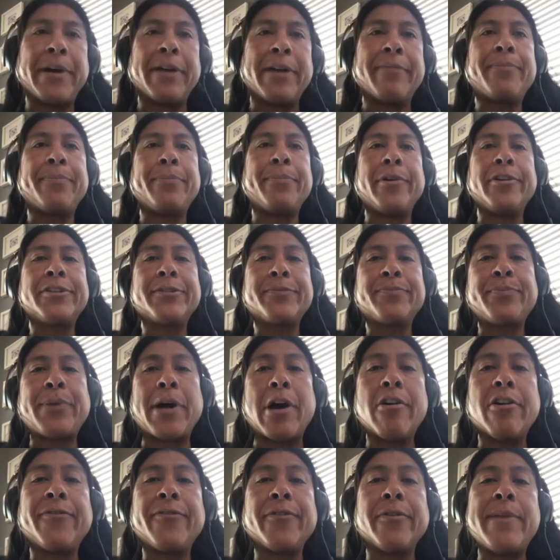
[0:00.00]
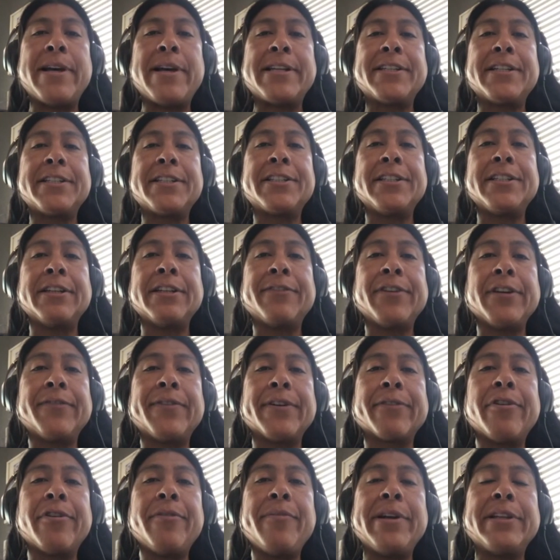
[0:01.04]
most powerful message in the fifth
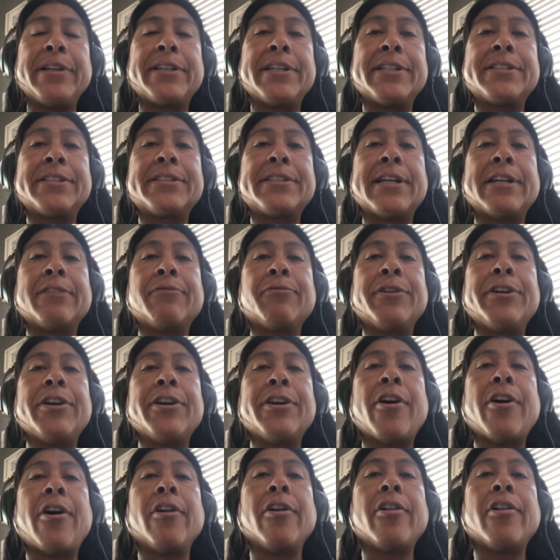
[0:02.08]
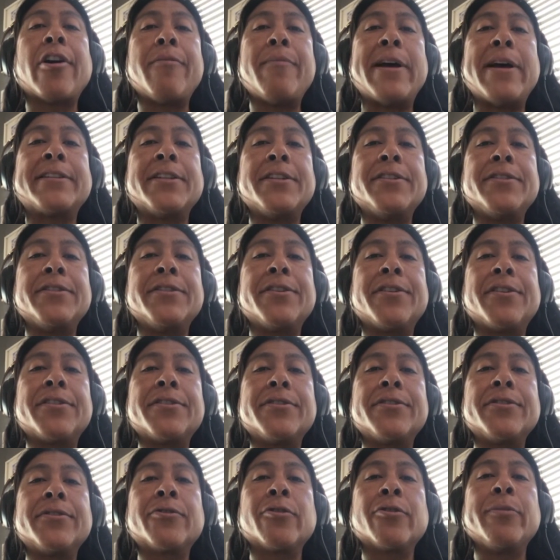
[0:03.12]
agreement is that we all are
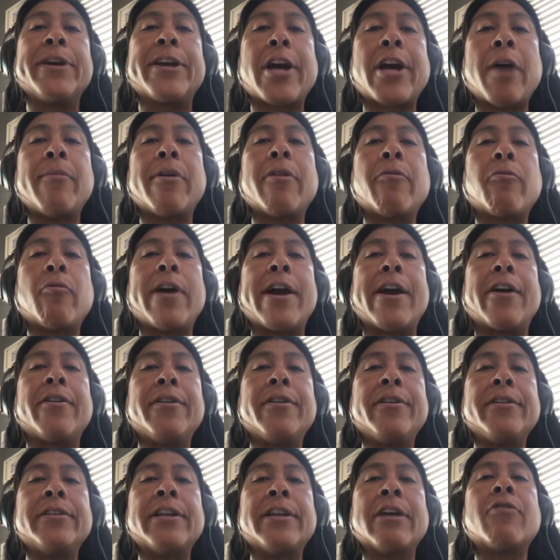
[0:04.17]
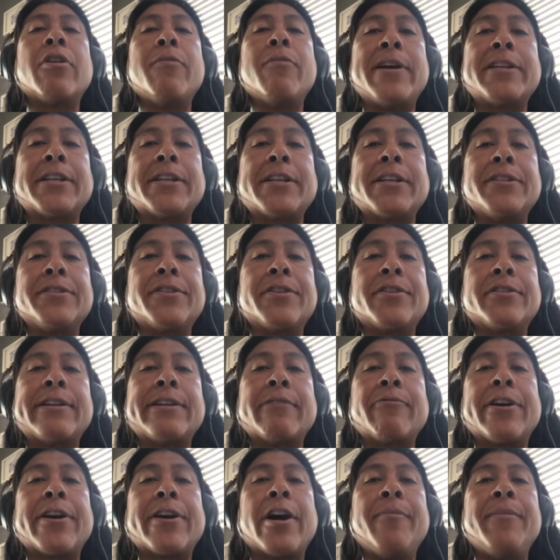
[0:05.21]
messengers. To become aware that we're messengers, that
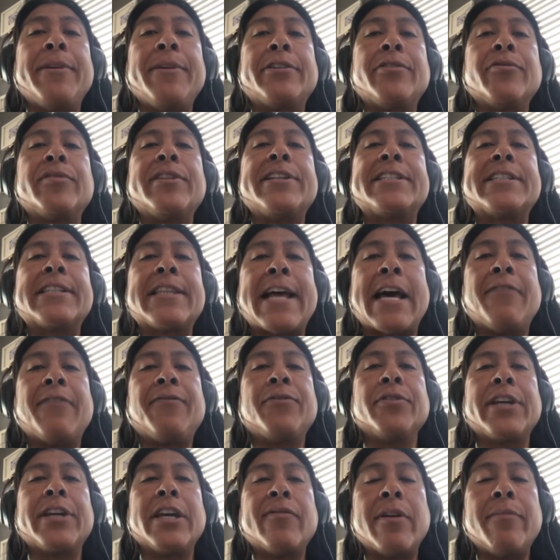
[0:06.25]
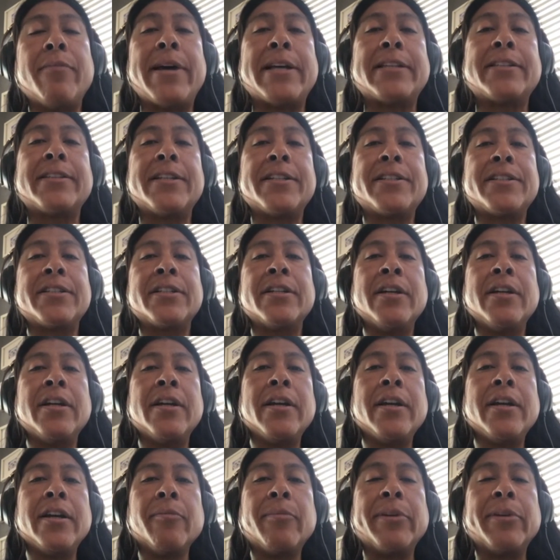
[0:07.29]
we come into this life to give a message.
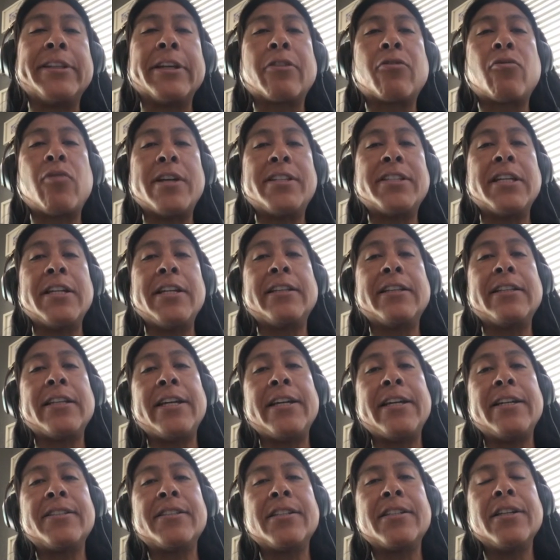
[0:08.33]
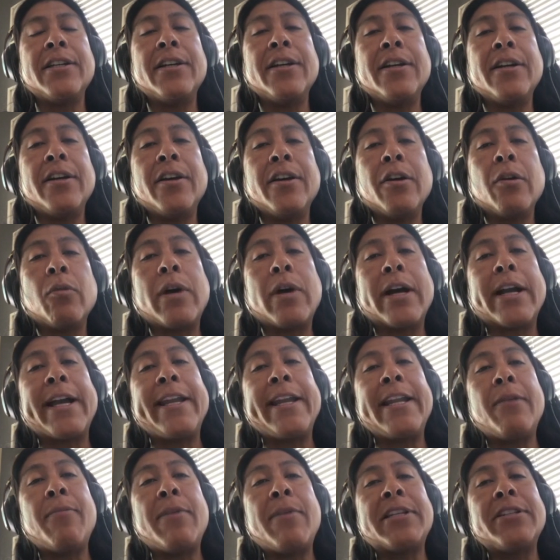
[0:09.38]
But the question it is, what kind
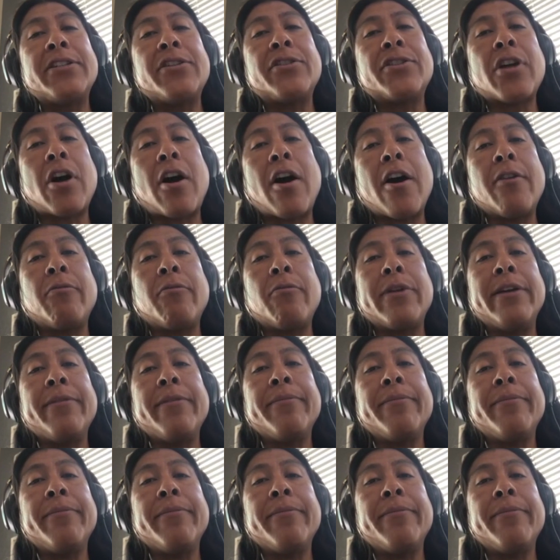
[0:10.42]
of messengers are we?